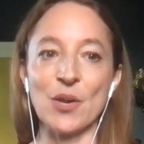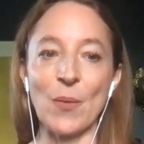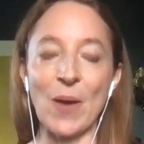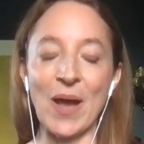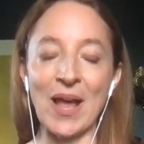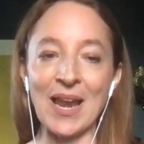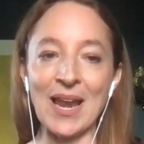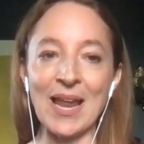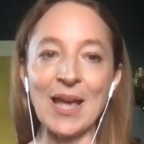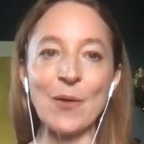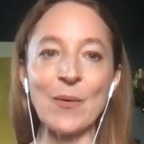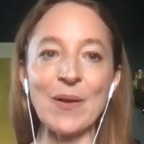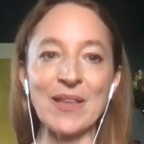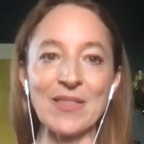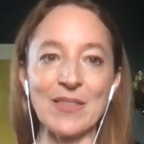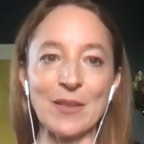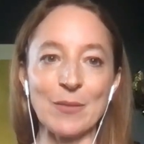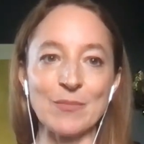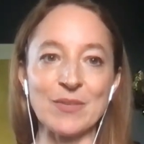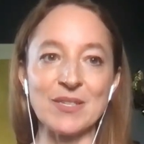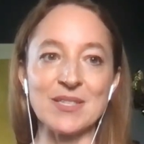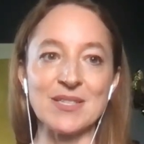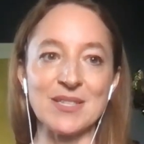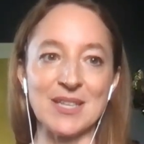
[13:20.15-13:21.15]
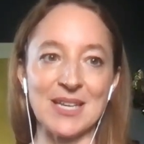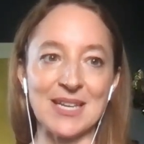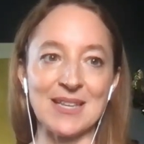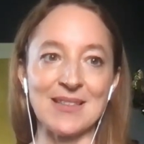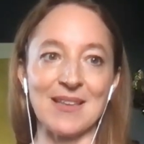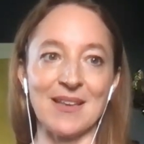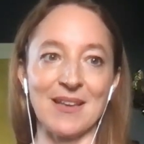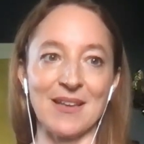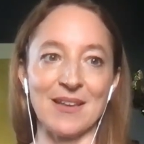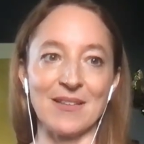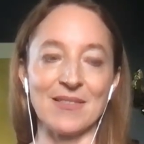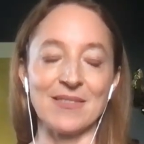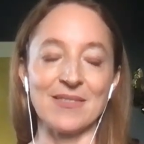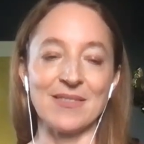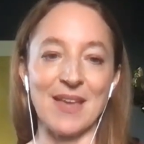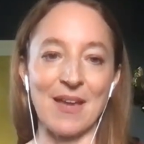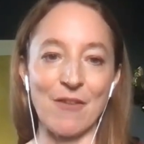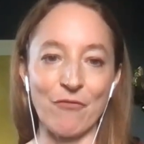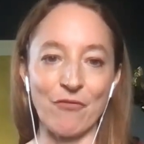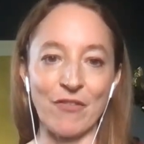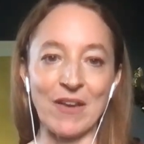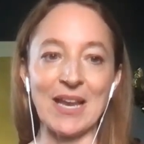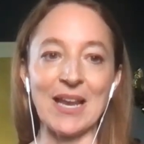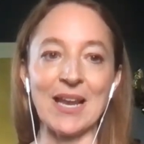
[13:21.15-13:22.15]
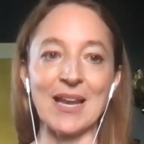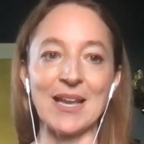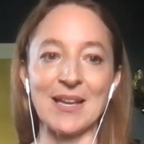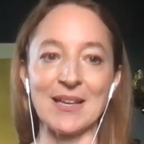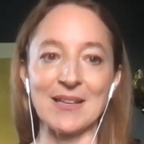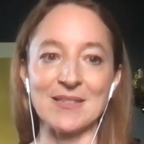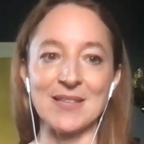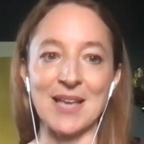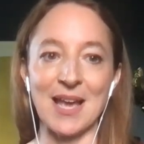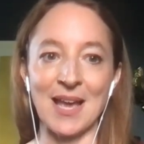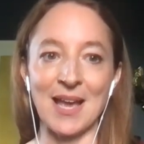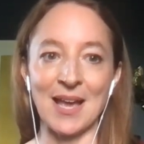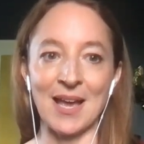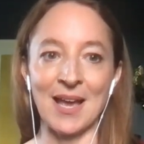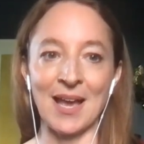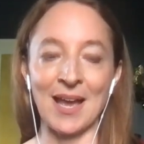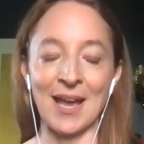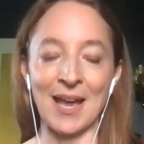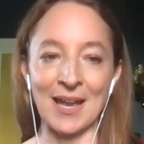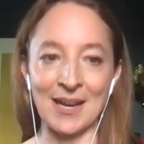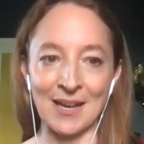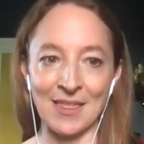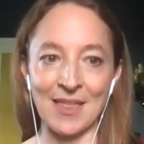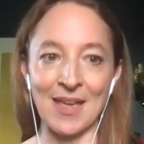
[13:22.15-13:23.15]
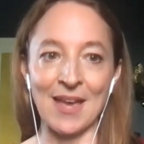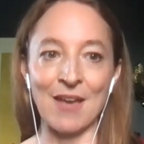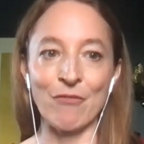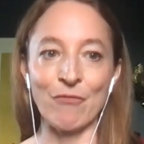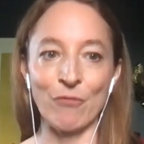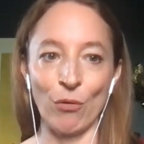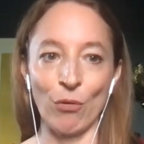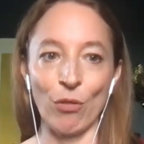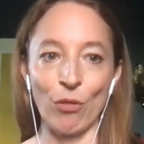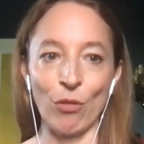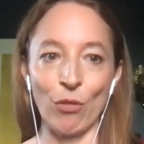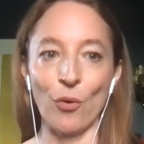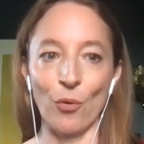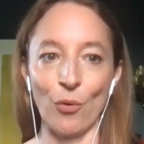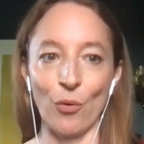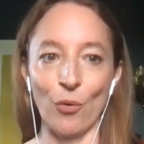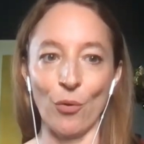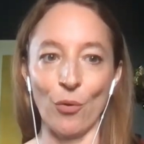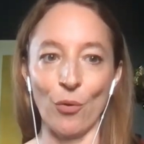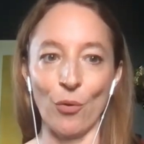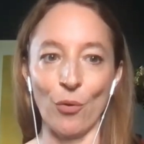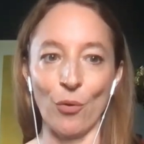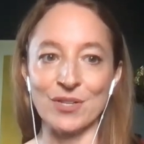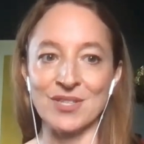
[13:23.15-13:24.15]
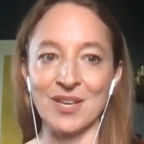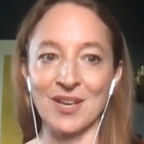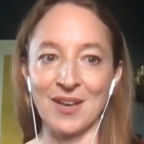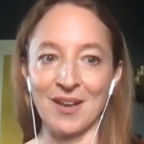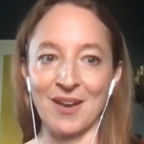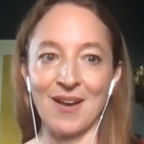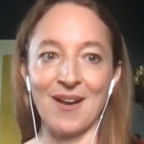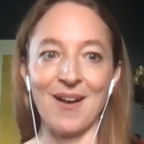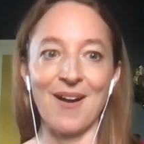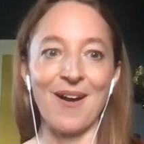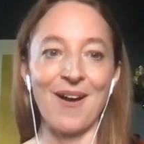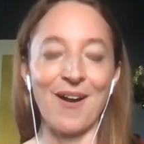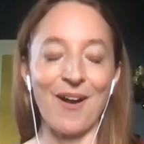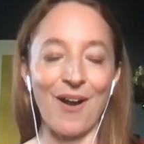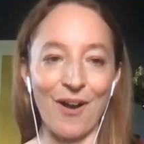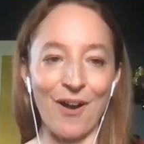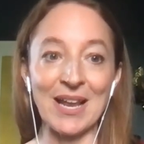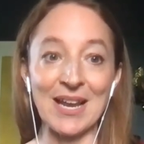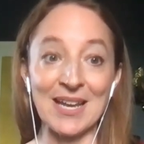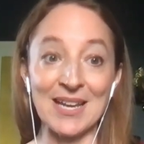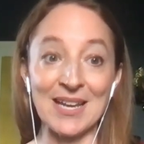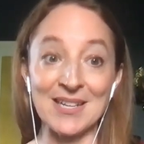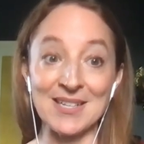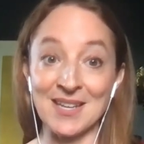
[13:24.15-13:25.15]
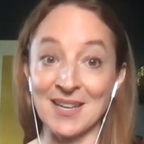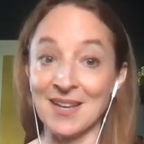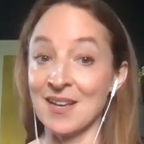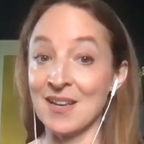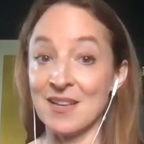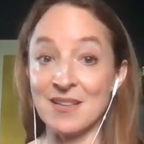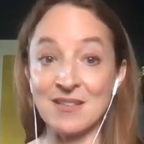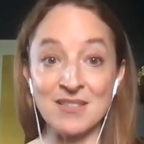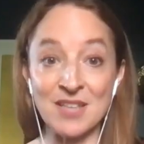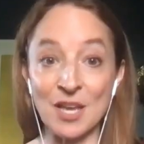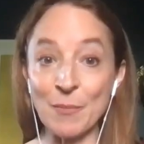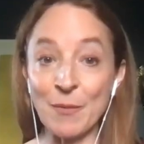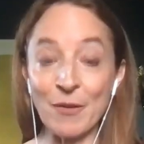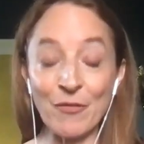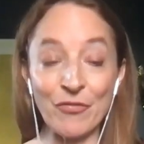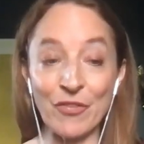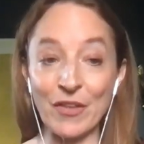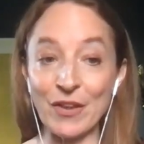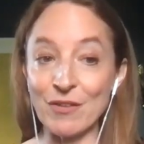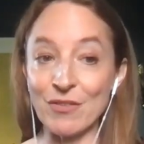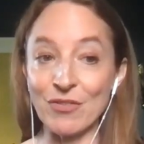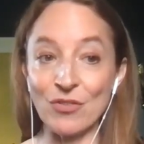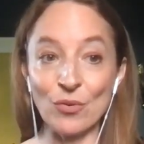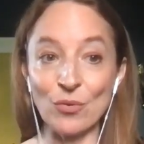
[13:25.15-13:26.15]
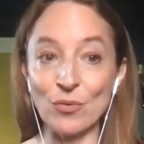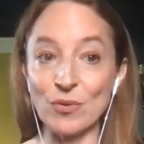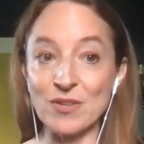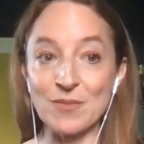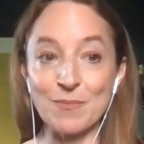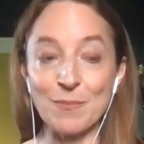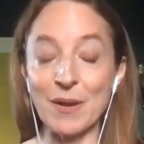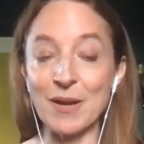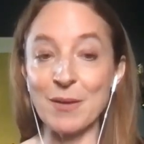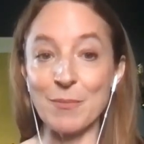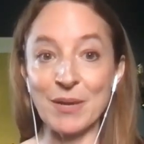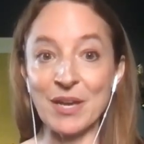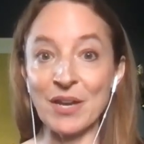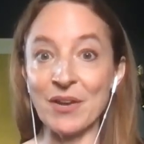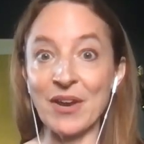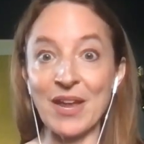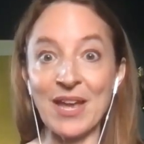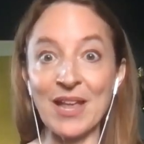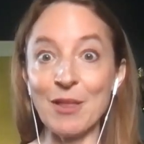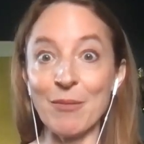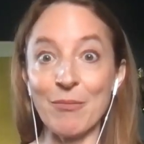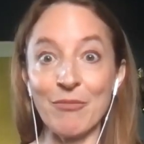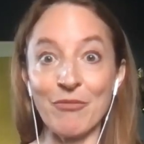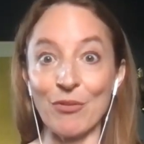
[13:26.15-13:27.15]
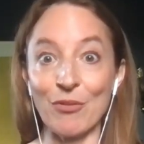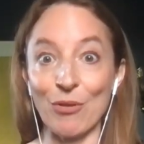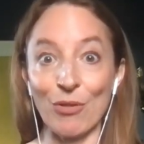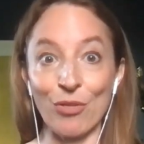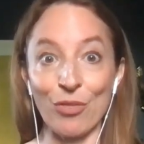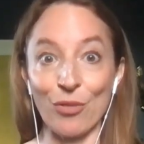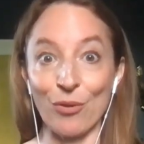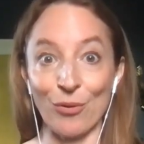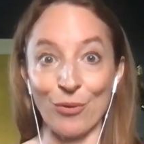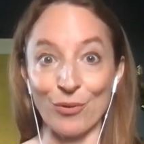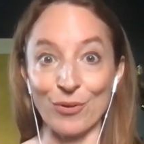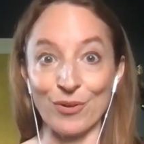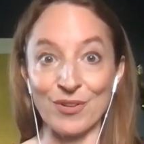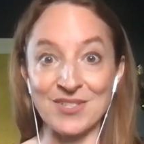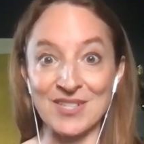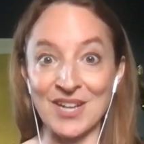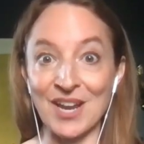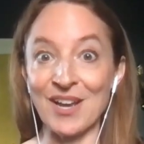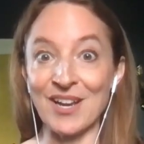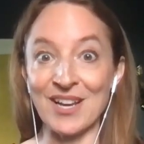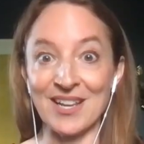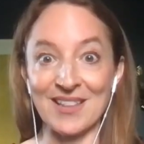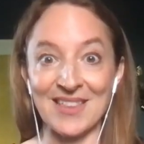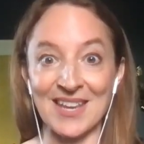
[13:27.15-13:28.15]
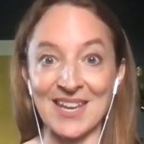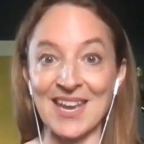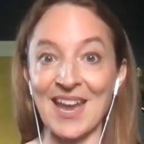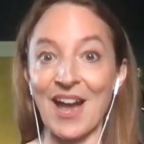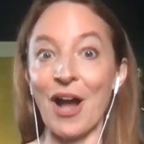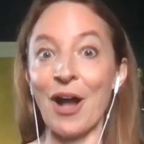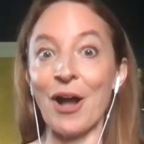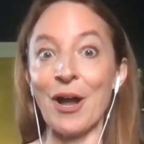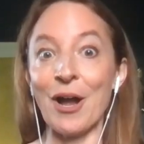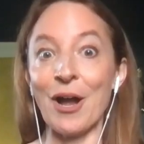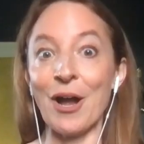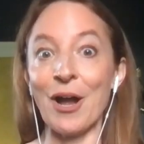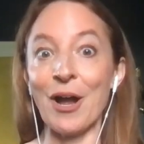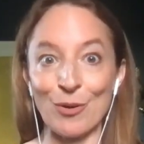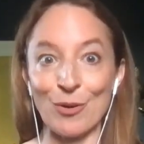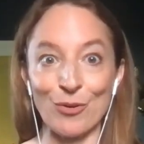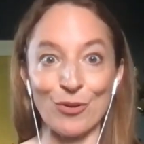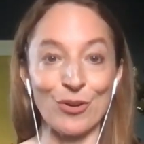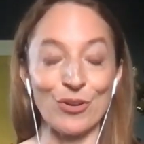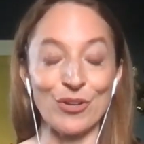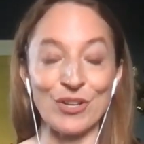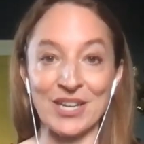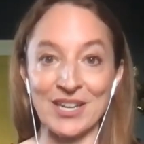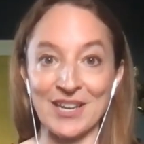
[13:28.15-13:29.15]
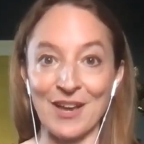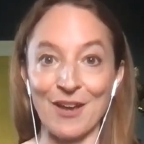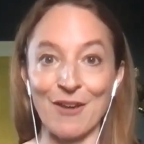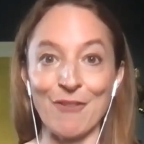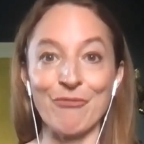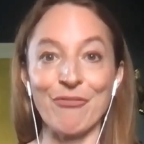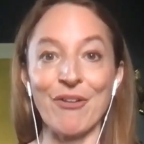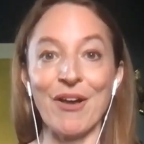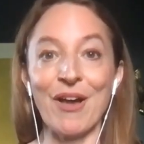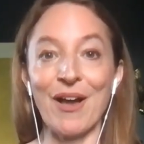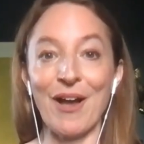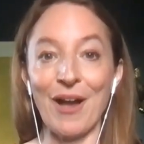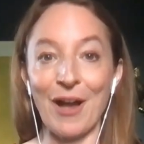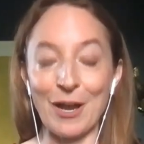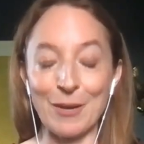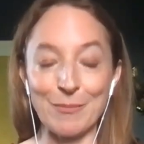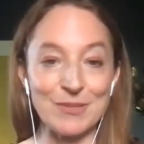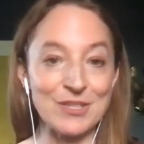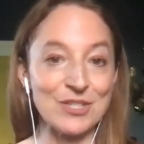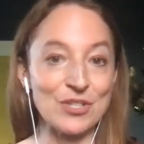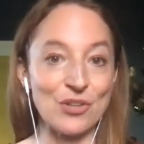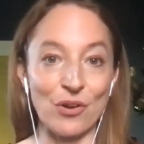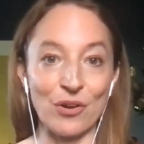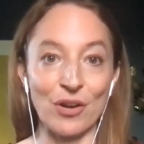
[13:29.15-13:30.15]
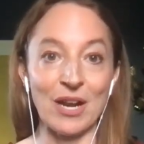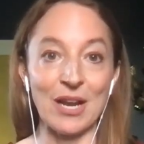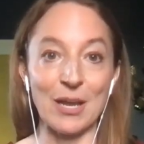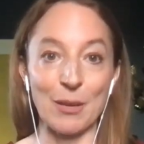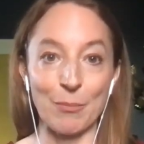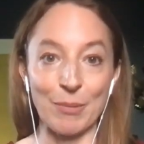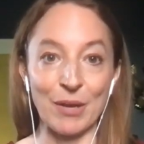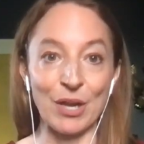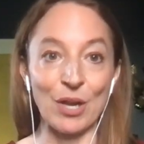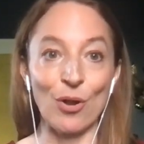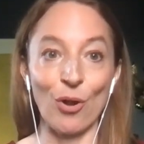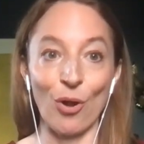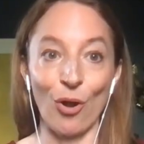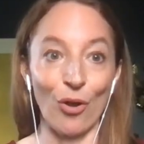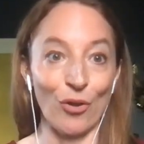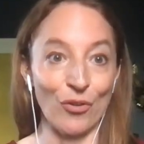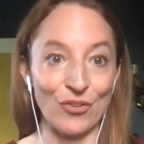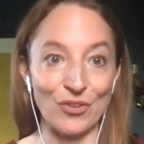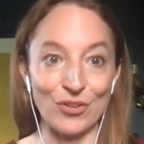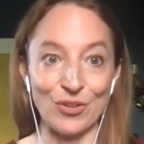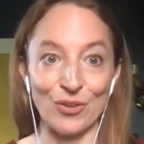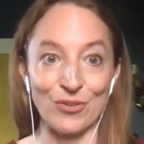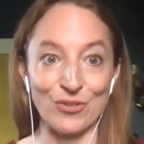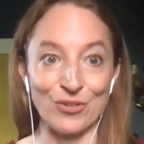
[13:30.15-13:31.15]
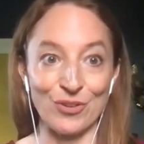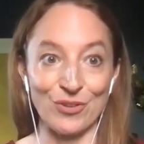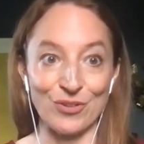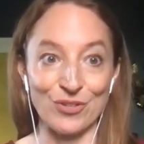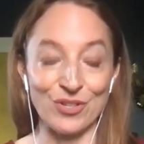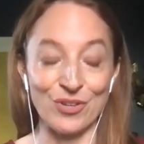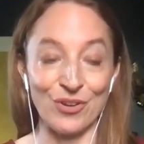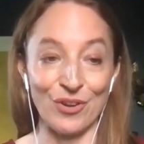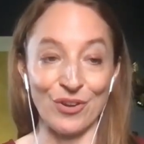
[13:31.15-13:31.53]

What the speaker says: So allowing them to see that their feelings and therefore thoughts are valid. Some of those thoughts might be unhelpful thoughts, like the I'm not good enough, I'm struggling because